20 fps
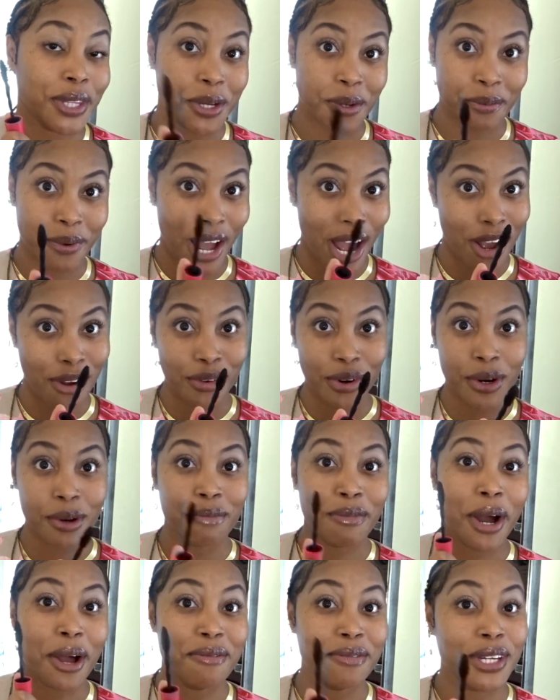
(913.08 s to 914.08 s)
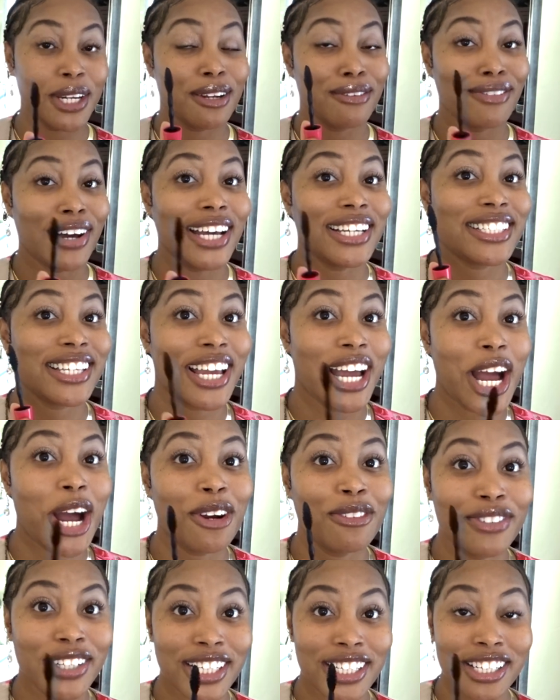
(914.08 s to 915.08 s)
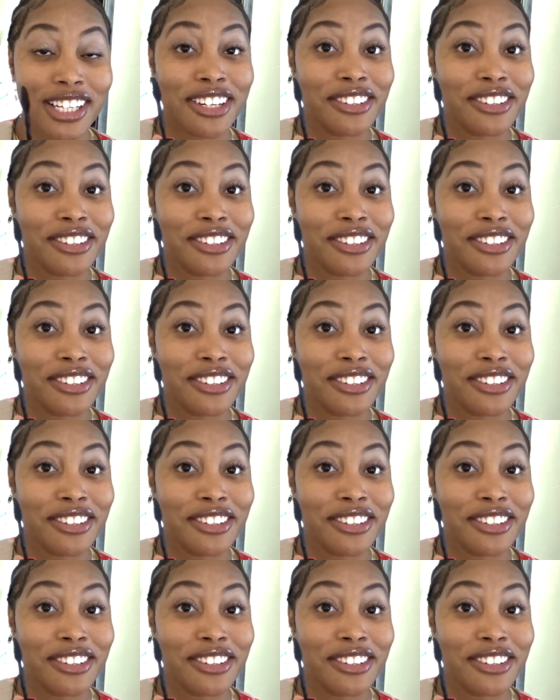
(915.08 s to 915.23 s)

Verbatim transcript: their power, by minimizing how much